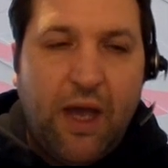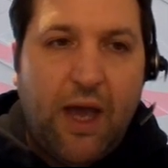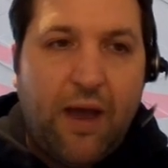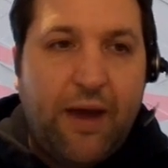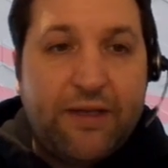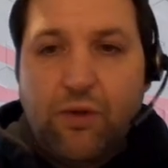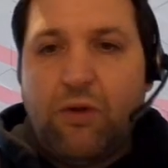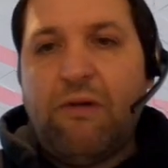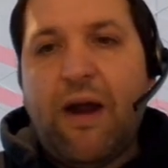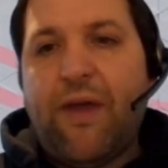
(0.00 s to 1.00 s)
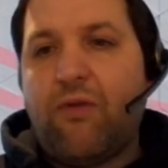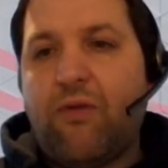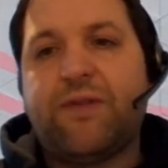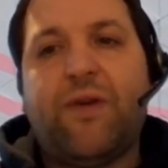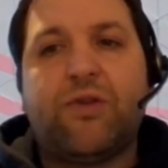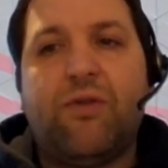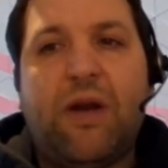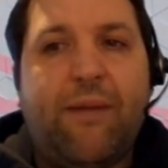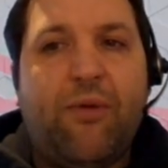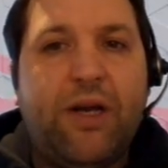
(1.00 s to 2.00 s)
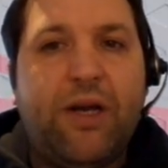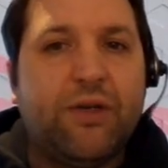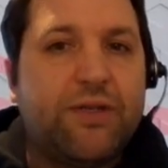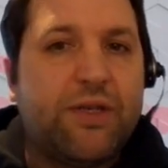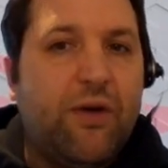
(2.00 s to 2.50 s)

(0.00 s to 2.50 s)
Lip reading: And it's all around that cross-functional collaboration.